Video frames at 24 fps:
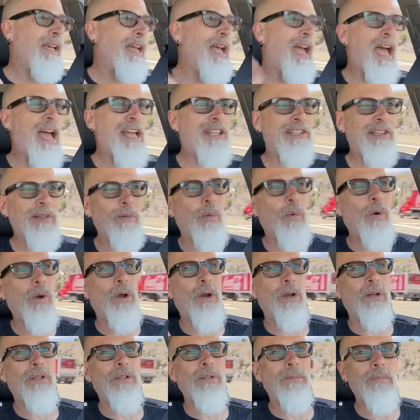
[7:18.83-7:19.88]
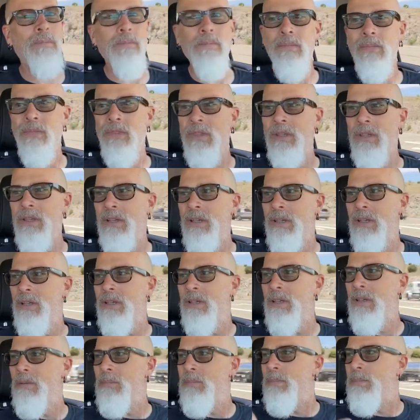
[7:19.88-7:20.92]
hasn't worked.
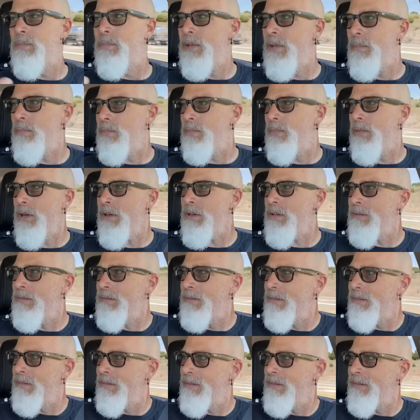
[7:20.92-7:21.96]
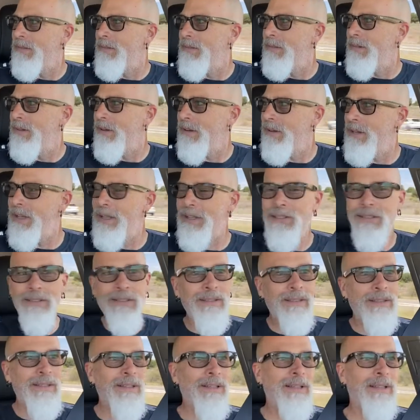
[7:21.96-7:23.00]
People, there it is.
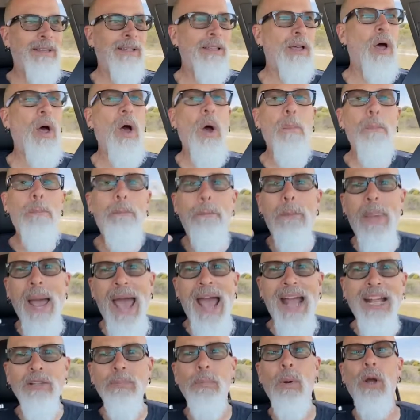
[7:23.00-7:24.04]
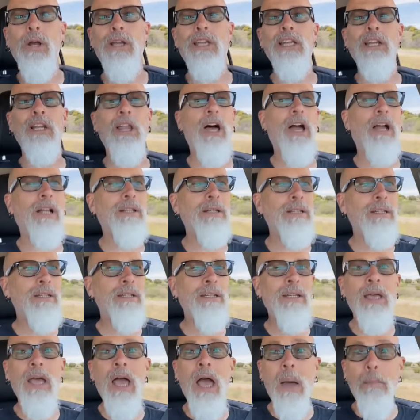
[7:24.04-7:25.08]
Packed parking lot.
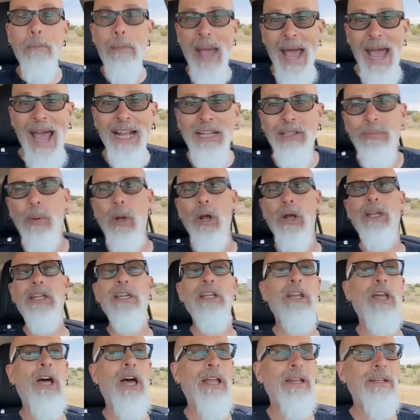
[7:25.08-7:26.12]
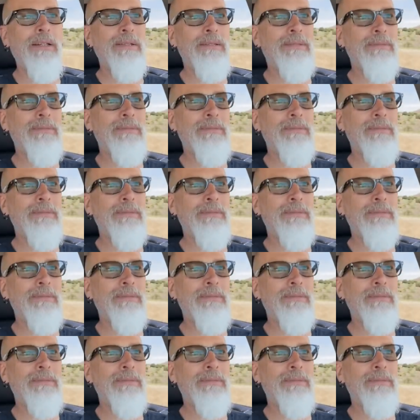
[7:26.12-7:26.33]
Packed parking lot.